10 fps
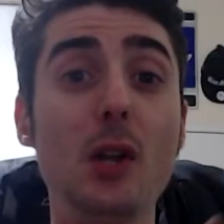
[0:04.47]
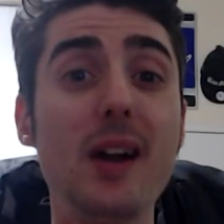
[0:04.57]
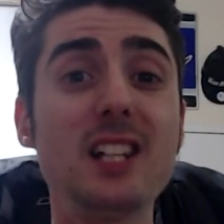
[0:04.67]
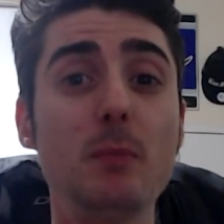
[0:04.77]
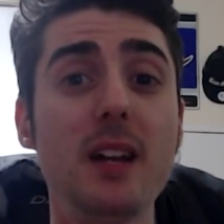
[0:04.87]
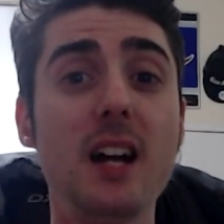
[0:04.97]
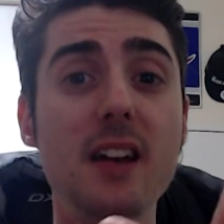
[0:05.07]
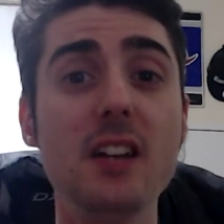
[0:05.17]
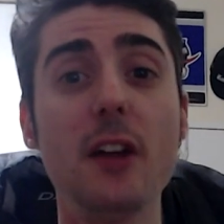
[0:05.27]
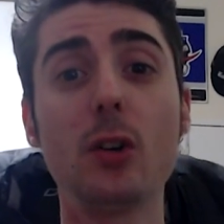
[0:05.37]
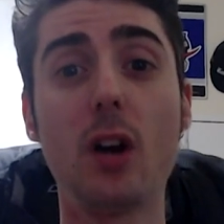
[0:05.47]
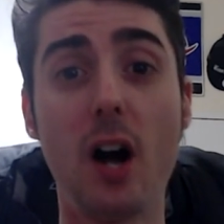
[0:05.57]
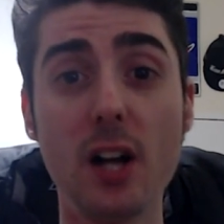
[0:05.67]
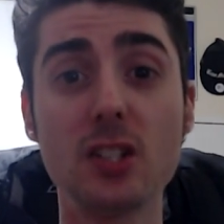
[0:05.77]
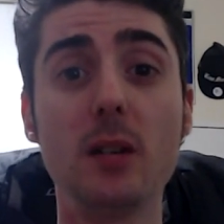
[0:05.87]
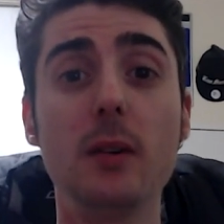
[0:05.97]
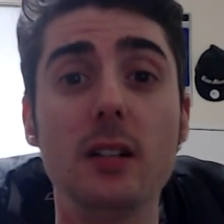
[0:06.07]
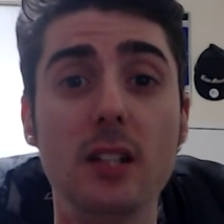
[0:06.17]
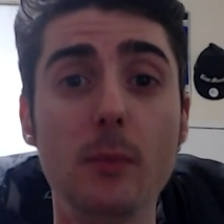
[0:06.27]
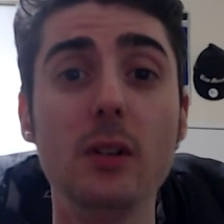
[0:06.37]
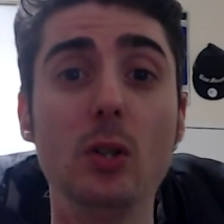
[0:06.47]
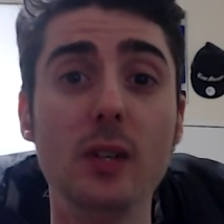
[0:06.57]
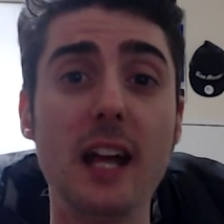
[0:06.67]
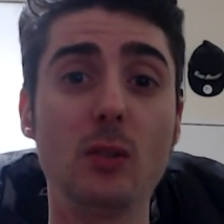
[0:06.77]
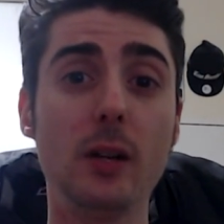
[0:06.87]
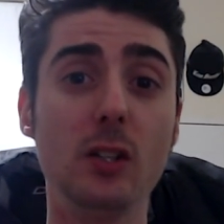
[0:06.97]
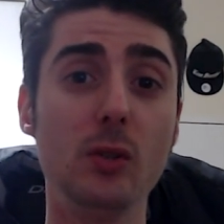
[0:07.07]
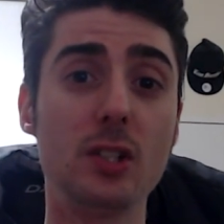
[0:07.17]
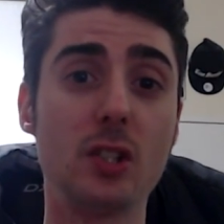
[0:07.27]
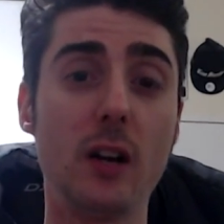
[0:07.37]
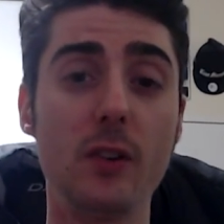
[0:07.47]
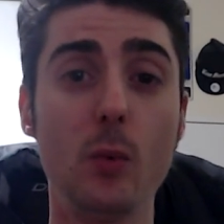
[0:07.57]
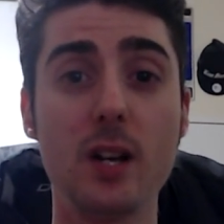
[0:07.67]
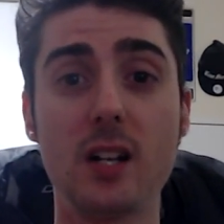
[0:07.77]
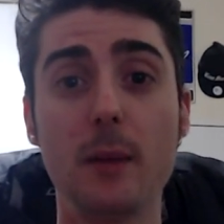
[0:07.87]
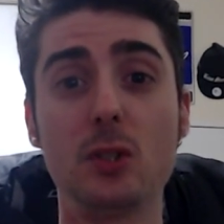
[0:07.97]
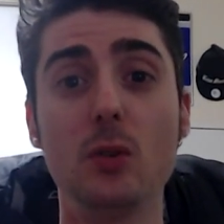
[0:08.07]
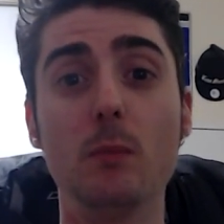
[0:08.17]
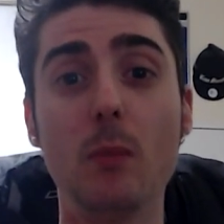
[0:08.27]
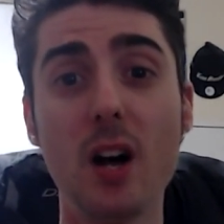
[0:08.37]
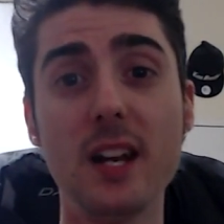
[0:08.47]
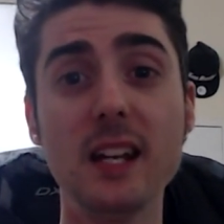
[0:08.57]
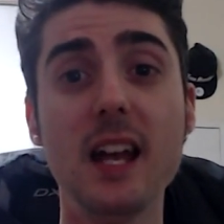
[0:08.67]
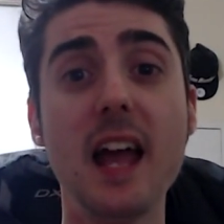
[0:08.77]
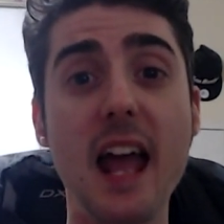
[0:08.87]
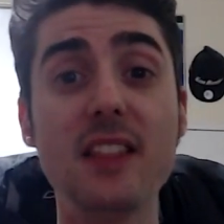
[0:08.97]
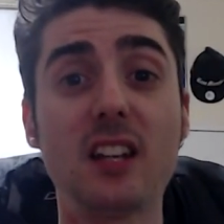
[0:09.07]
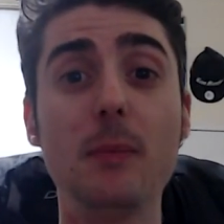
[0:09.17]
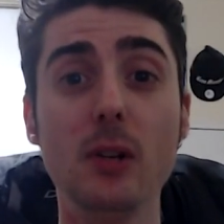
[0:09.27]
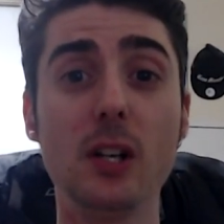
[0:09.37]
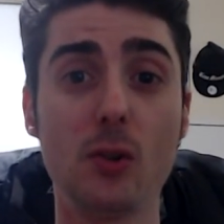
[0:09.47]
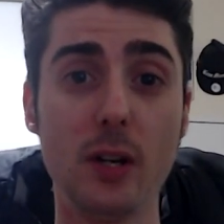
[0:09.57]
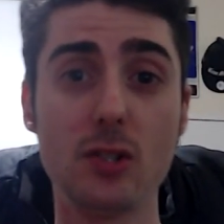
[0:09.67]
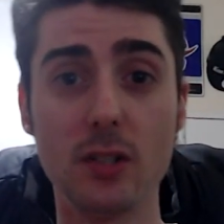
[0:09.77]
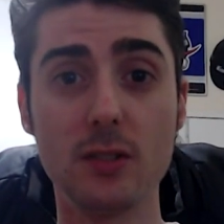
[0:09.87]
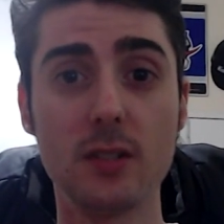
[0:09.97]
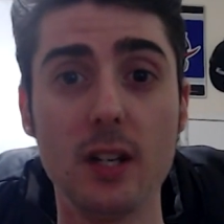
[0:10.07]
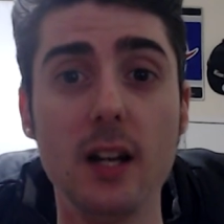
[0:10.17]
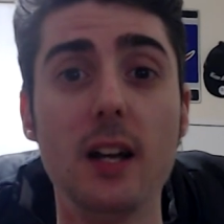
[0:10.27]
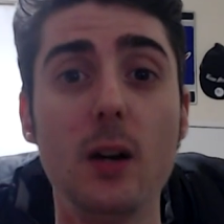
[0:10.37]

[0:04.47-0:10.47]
There has been another awesome W2K22 discovery when it comes to modding and the community creations.